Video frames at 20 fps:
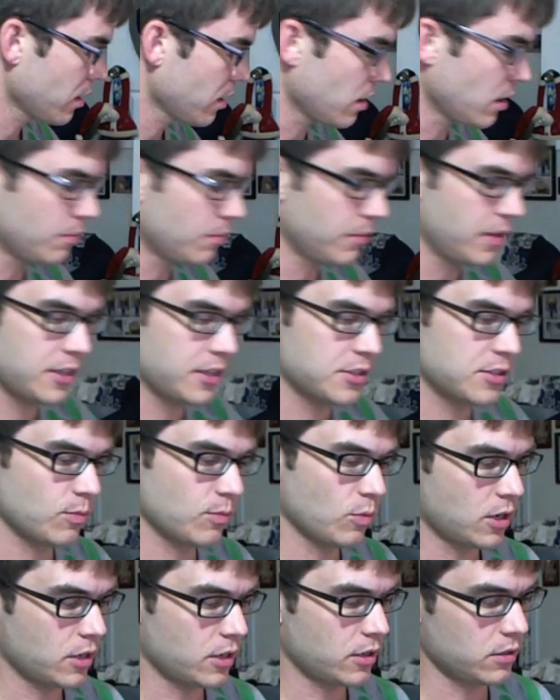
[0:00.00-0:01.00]
I'm gonna add some
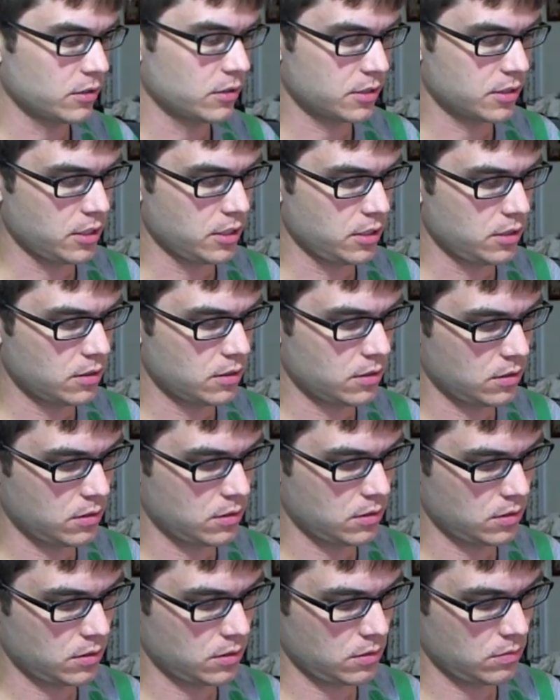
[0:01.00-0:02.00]
water. Let's see
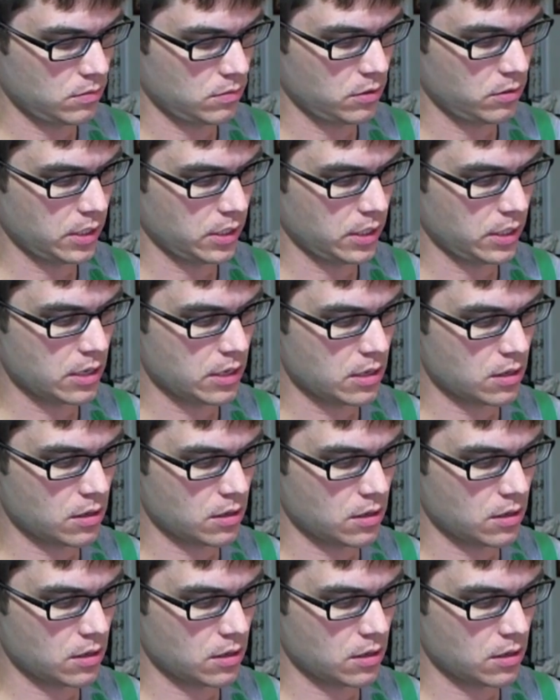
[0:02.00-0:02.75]
what we get.